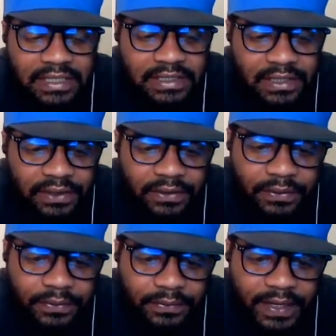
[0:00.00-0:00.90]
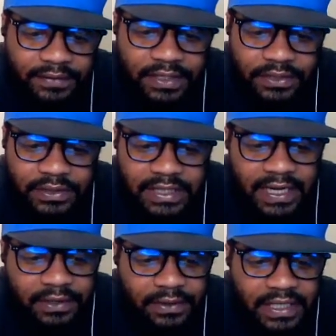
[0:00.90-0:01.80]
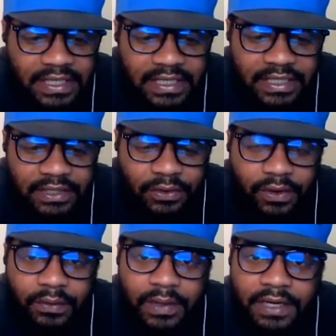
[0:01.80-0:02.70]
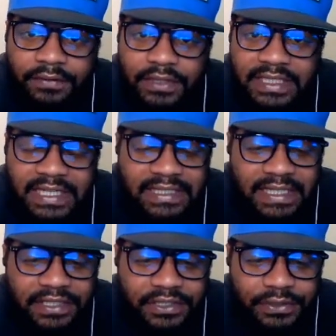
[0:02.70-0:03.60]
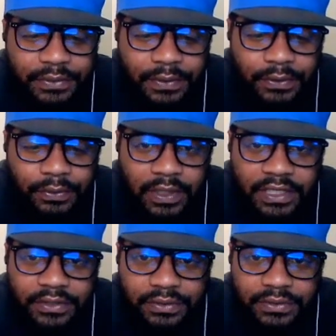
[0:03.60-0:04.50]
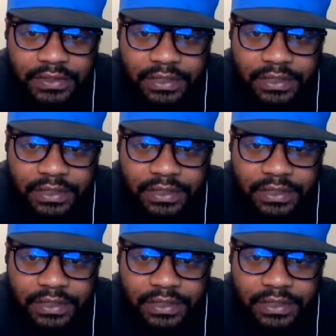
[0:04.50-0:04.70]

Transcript: So we have to use nano again, or whatever text editor you want to use.